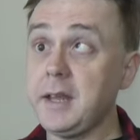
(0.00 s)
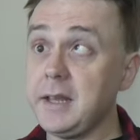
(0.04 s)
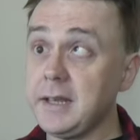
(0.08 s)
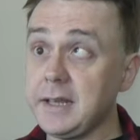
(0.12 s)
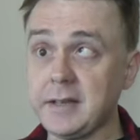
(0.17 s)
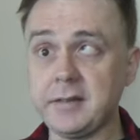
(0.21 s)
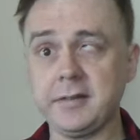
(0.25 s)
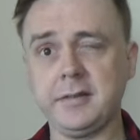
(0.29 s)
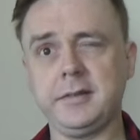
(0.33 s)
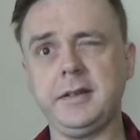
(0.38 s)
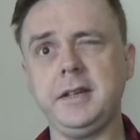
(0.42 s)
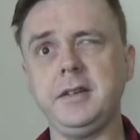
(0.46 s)

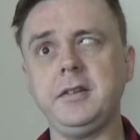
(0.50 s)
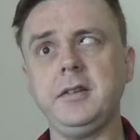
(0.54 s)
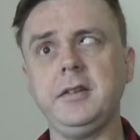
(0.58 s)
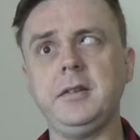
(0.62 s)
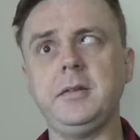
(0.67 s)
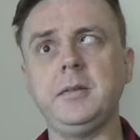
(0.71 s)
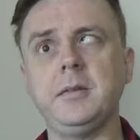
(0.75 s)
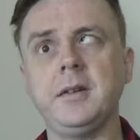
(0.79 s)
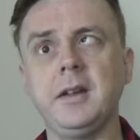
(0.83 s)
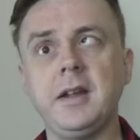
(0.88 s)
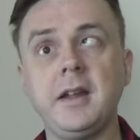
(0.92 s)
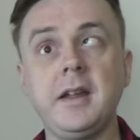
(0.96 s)
yes, they
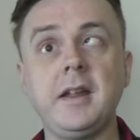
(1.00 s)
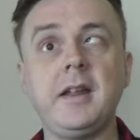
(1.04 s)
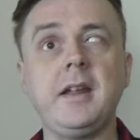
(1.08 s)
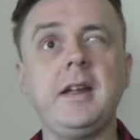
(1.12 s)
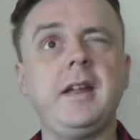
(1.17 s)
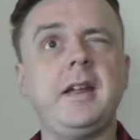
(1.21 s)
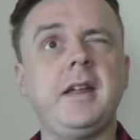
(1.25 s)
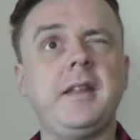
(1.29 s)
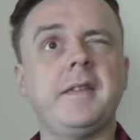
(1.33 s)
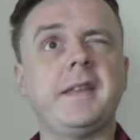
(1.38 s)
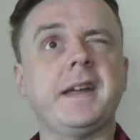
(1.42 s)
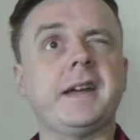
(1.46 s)
do.
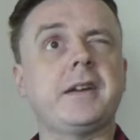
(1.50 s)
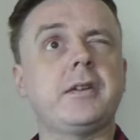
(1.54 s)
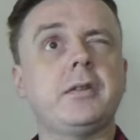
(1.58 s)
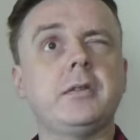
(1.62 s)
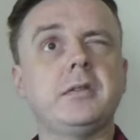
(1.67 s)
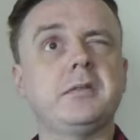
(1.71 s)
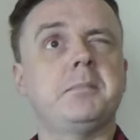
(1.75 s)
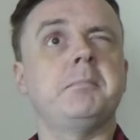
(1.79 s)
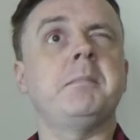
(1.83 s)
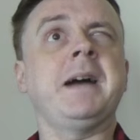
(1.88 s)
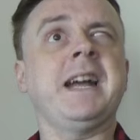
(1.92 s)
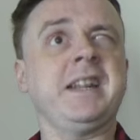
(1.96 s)
They're
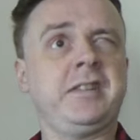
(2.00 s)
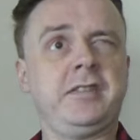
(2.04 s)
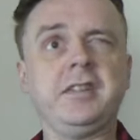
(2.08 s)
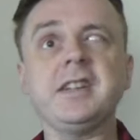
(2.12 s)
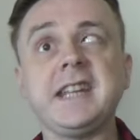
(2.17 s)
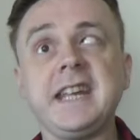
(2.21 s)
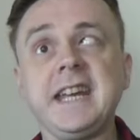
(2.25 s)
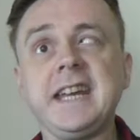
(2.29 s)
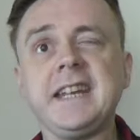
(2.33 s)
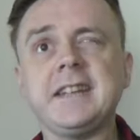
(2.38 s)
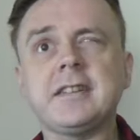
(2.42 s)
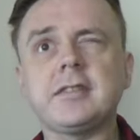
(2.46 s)
called
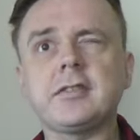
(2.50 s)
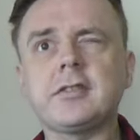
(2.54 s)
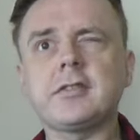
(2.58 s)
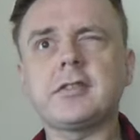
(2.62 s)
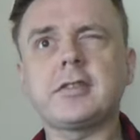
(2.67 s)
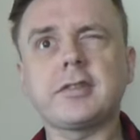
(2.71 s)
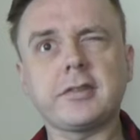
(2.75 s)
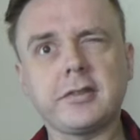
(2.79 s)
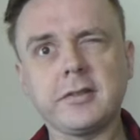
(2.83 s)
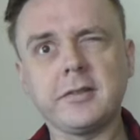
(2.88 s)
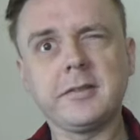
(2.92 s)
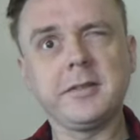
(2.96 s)

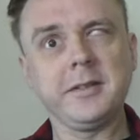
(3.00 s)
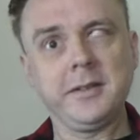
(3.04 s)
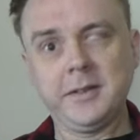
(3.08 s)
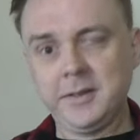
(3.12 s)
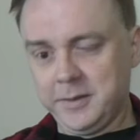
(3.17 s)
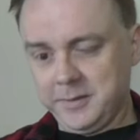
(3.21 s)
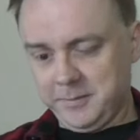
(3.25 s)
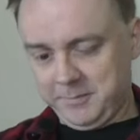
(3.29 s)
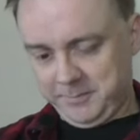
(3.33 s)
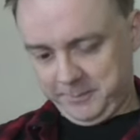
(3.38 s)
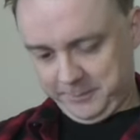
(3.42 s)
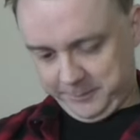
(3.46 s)
masochists.
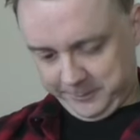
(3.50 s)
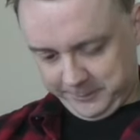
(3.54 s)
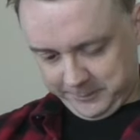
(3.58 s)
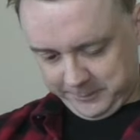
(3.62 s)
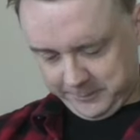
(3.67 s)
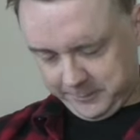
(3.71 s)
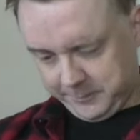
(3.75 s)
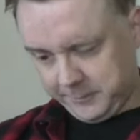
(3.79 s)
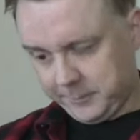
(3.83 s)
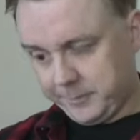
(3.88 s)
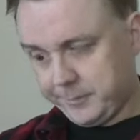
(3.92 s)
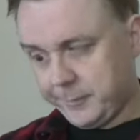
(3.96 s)

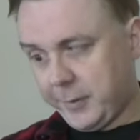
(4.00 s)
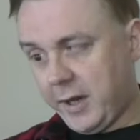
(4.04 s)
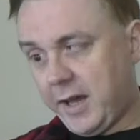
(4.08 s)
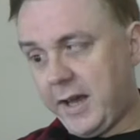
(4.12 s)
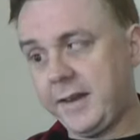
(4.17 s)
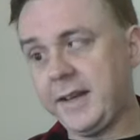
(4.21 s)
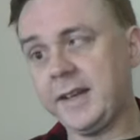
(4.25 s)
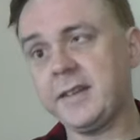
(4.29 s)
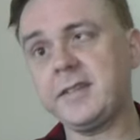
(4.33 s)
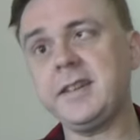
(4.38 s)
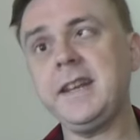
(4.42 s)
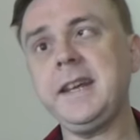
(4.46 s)

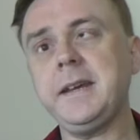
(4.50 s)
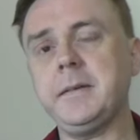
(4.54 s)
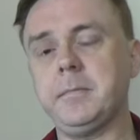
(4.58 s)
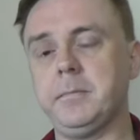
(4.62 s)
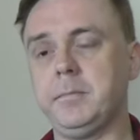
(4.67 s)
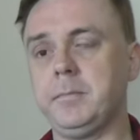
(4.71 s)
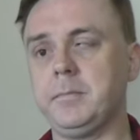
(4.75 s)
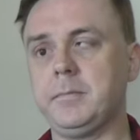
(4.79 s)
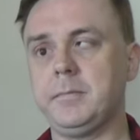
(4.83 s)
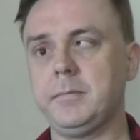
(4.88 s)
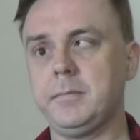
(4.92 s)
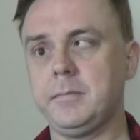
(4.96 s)
And that's
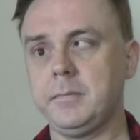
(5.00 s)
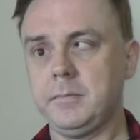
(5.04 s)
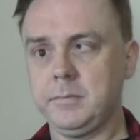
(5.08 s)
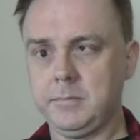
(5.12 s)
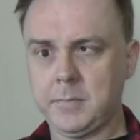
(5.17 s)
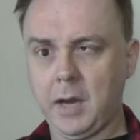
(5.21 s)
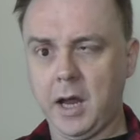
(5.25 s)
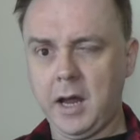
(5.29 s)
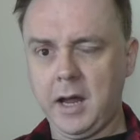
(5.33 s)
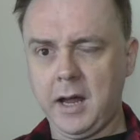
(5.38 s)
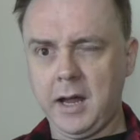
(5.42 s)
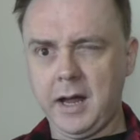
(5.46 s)
it.
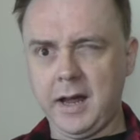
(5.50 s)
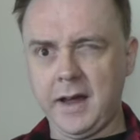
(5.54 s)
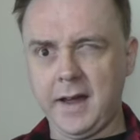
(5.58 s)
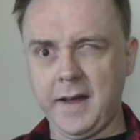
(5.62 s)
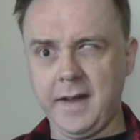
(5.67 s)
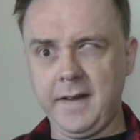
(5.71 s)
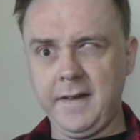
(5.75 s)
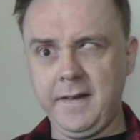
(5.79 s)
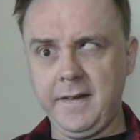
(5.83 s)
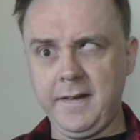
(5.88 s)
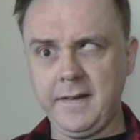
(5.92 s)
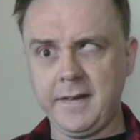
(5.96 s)

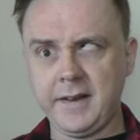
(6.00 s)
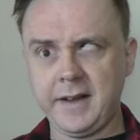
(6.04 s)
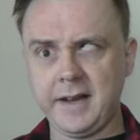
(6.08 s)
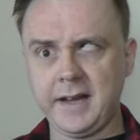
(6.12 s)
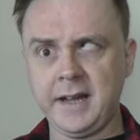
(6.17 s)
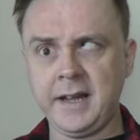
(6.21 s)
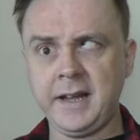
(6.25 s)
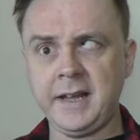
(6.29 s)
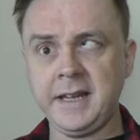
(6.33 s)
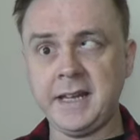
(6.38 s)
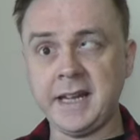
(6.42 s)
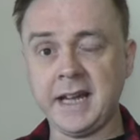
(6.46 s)
Uh,
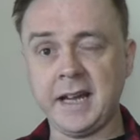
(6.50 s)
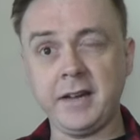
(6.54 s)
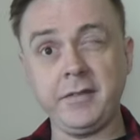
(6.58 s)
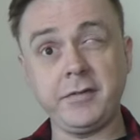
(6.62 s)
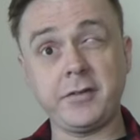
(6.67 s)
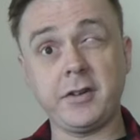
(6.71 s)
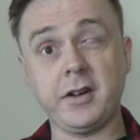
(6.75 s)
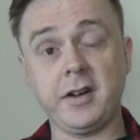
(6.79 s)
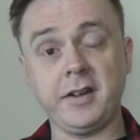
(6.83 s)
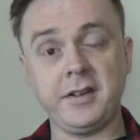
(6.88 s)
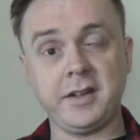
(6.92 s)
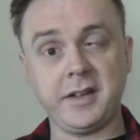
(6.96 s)
I
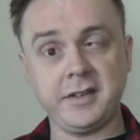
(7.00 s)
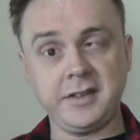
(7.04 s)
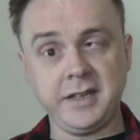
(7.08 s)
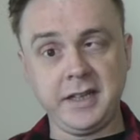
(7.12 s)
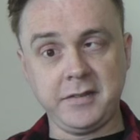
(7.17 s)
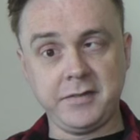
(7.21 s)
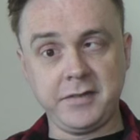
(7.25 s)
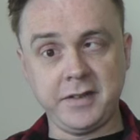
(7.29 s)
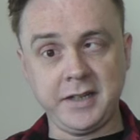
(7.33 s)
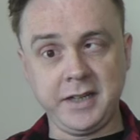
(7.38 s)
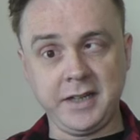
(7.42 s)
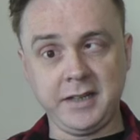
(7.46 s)
have got an
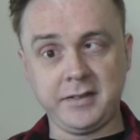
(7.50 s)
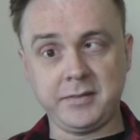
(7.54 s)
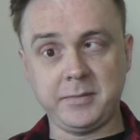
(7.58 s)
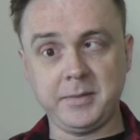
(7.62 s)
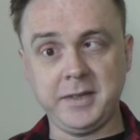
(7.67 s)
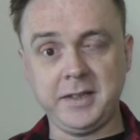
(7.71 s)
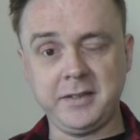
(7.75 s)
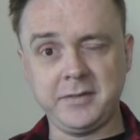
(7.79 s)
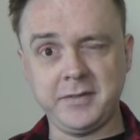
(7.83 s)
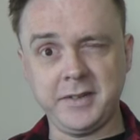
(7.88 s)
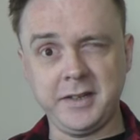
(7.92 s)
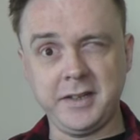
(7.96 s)
idea for next
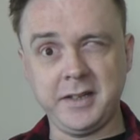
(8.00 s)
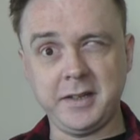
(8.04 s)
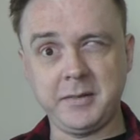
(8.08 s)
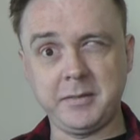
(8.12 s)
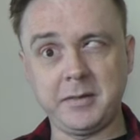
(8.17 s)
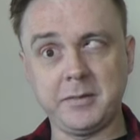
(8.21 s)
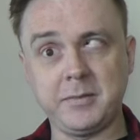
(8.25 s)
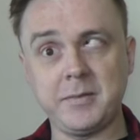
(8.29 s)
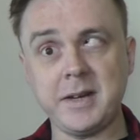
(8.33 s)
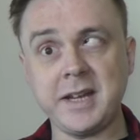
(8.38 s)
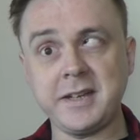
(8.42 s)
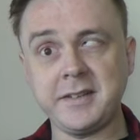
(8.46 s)
week's video
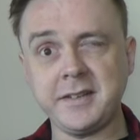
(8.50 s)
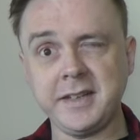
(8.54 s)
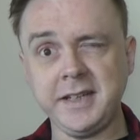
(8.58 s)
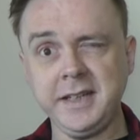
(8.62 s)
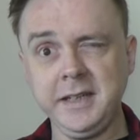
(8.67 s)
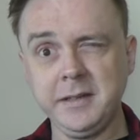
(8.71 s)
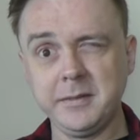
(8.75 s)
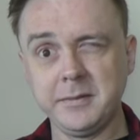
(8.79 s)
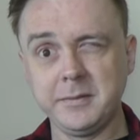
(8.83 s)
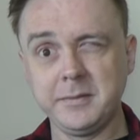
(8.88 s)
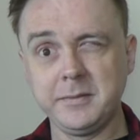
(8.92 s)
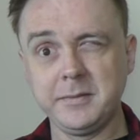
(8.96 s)

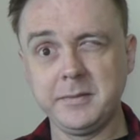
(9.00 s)
already.